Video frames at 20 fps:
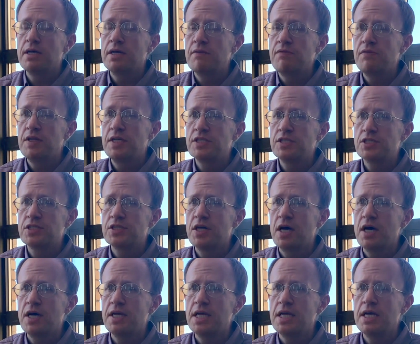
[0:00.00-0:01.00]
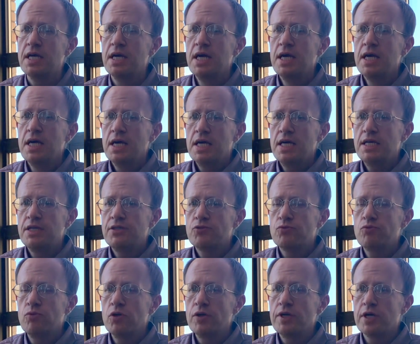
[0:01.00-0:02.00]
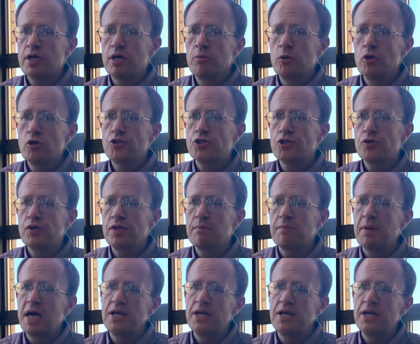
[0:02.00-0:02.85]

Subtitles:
And in this study, it's really commercially